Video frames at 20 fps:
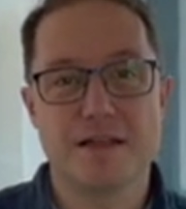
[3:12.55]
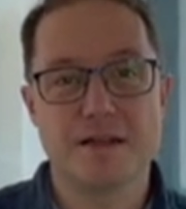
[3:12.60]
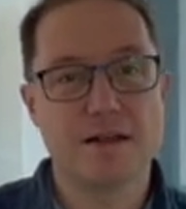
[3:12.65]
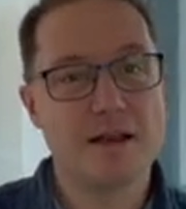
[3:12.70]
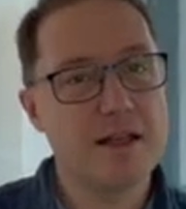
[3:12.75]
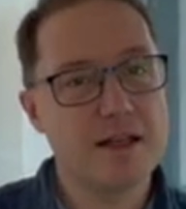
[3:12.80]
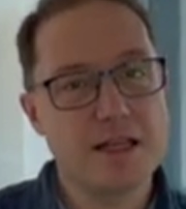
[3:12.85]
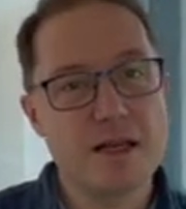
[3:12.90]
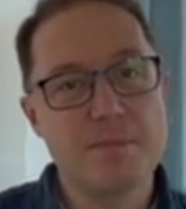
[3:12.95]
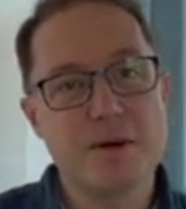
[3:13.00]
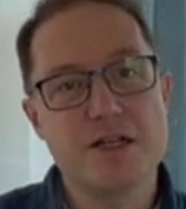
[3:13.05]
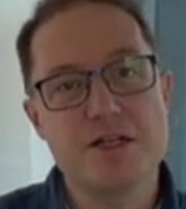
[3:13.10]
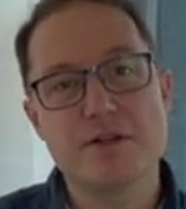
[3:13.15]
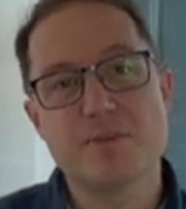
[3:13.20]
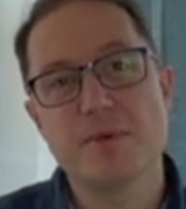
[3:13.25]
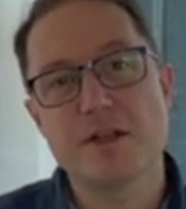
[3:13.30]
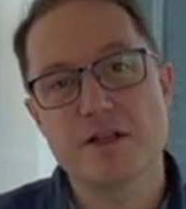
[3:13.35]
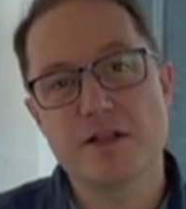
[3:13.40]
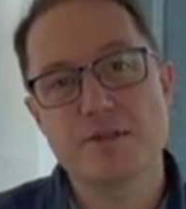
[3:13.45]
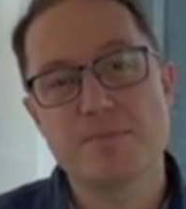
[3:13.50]
Like I mentioned with
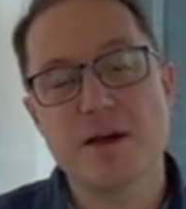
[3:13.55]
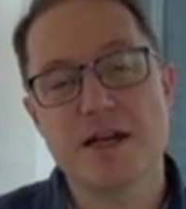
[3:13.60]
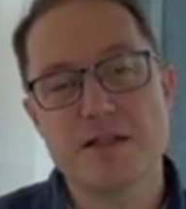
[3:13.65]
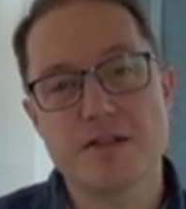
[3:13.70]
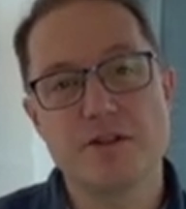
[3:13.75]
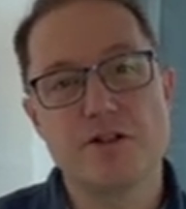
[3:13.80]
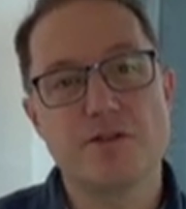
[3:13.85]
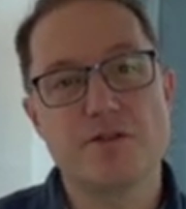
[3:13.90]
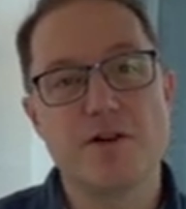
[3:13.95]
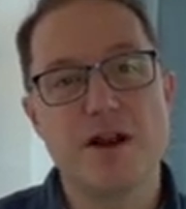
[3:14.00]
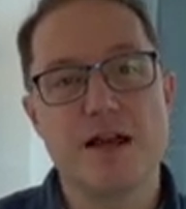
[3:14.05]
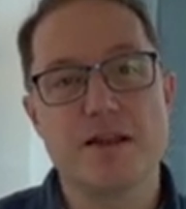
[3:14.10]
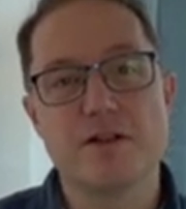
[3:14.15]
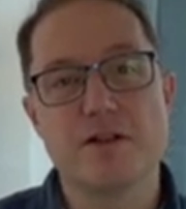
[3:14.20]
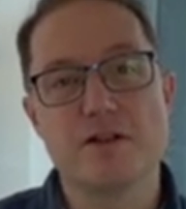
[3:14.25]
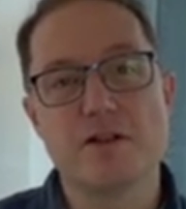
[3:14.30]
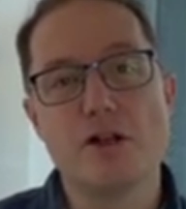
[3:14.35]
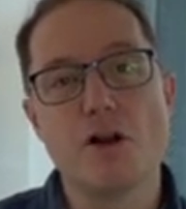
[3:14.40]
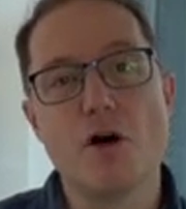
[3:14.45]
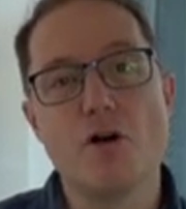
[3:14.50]
expected threat, there's
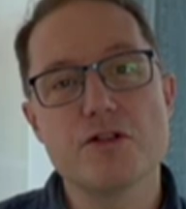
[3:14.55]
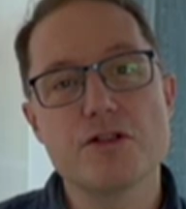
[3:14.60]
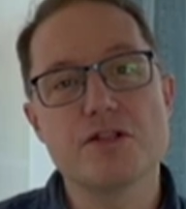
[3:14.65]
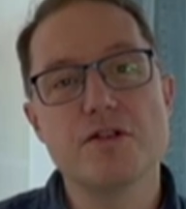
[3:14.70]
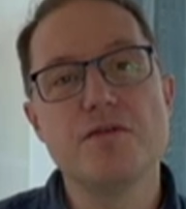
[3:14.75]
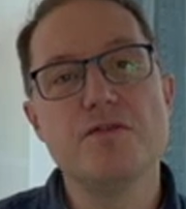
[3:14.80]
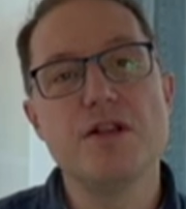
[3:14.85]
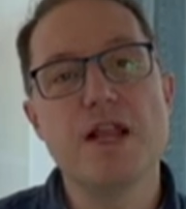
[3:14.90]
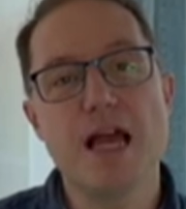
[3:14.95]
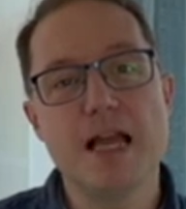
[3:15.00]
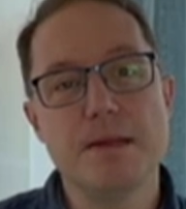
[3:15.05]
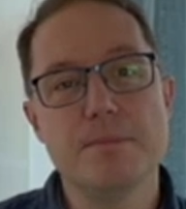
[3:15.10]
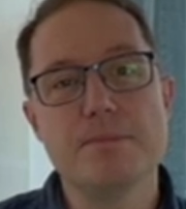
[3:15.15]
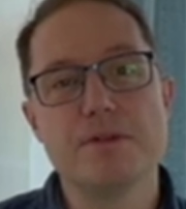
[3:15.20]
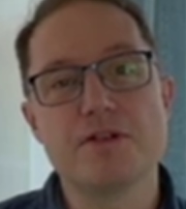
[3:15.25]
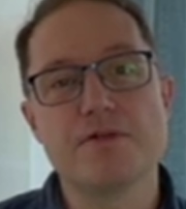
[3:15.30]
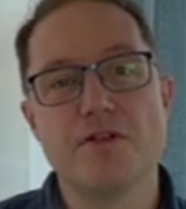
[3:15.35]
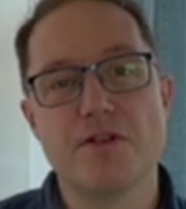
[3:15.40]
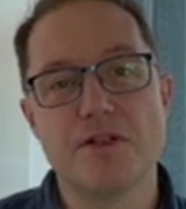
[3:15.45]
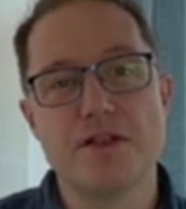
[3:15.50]
lots of names
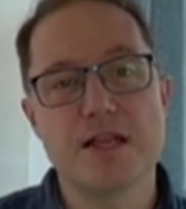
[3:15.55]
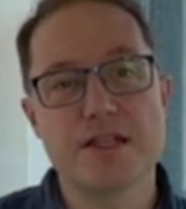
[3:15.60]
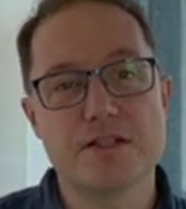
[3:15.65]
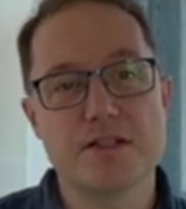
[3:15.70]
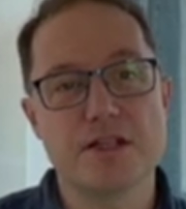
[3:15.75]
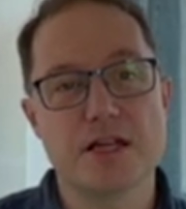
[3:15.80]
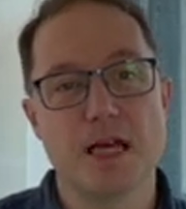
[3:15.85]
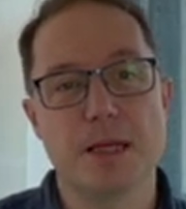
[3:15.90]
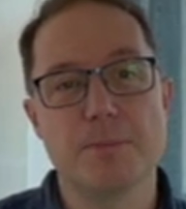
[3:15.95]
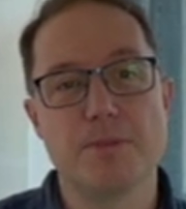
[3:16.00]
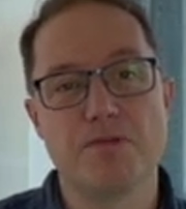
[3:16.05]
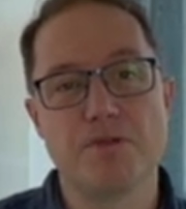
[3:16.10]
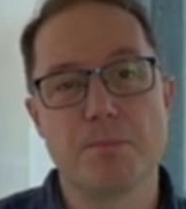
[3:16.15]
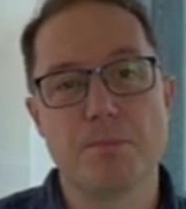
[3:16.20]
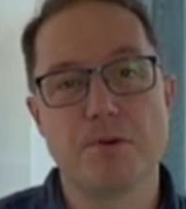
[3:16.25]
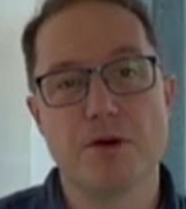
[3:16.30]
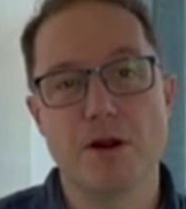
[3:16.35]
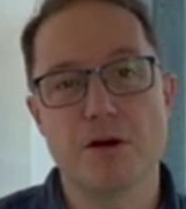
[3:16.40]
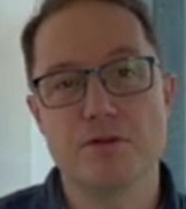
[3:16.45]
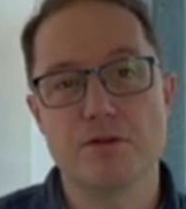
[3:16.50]
for this type of
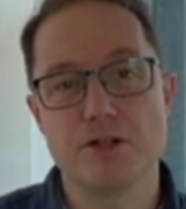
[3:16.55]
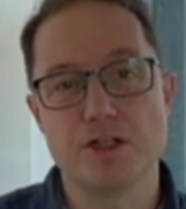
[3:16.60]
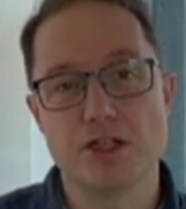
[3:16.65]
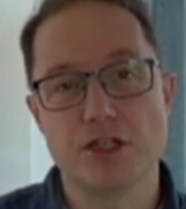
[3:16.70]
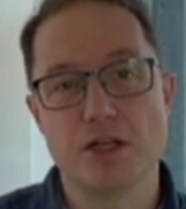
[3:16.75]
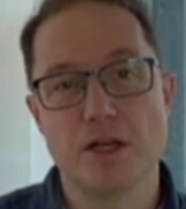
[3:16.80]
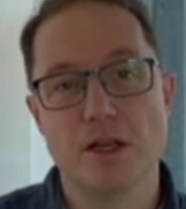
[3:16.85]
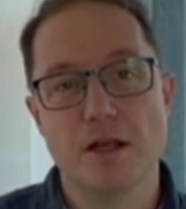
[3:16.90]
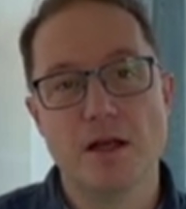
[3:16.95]
approach.